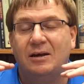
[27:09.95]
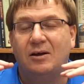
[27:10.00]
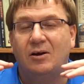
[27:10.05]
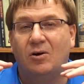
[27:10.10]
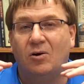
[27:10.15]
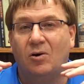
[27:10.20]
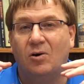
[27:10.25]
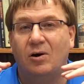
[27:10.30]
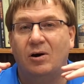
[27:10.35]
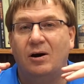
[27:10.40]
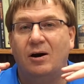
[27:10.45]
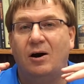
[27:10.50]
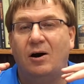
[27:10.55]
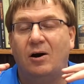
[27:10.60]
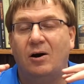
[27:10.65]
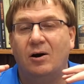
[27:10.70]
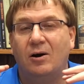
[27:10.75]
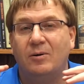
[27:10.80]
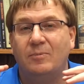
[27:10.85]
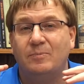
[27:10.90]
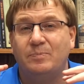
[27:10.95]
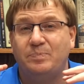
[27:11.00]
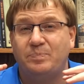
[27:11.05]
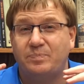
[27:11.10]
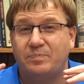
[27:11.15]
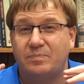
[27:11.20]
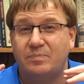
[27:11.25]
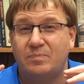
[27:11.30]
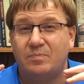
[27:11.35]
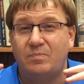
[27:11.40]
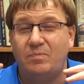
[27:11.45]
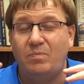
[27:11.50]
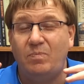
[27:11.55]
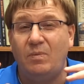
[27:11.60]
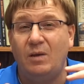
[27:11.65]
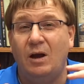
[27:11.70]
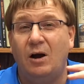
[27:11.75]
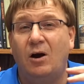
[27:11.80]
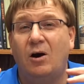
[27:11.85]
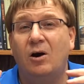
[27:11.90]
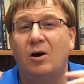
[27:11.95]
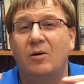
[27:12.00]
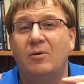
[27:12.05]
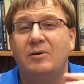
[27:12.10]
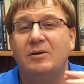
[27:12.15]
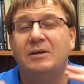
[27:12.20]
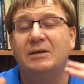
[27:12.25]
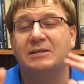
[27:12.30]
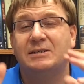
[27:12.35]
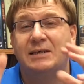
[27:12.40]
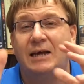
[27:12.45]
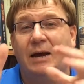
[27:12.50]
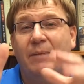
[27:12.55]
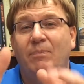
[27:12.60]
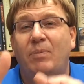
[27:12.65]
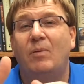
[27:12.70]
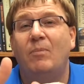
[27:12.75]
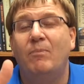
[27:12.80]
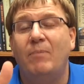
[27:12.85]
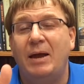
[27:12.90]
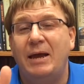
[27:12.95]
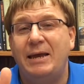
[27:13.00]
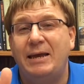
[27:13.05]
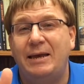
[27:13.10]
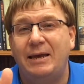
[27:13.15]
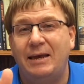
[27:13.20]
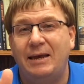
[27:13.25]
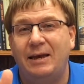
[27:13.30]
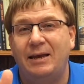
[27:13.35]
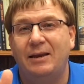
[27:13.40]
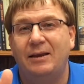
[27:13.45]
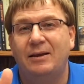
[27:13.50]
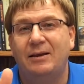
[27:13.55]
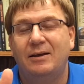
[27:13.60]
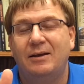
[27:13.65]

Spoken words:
our disciple making,